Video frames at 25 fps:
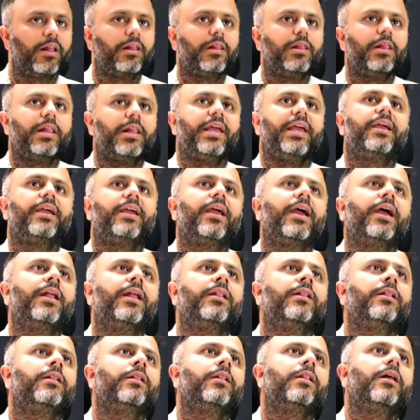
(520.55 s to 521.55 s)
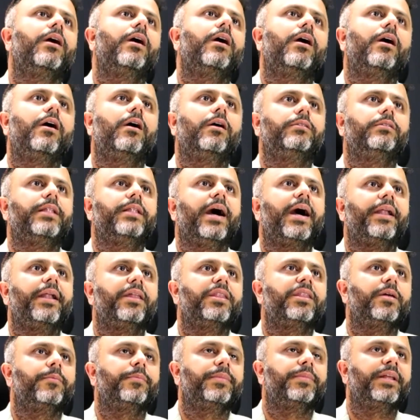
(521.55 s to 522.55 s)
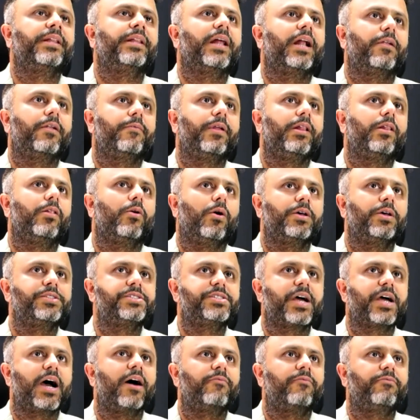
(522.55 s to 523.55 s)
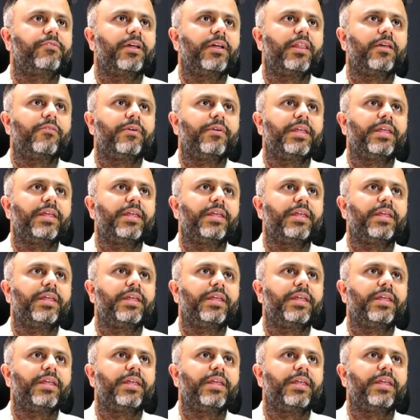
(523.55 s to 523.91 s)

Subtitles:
Lekin that is something that we launched after a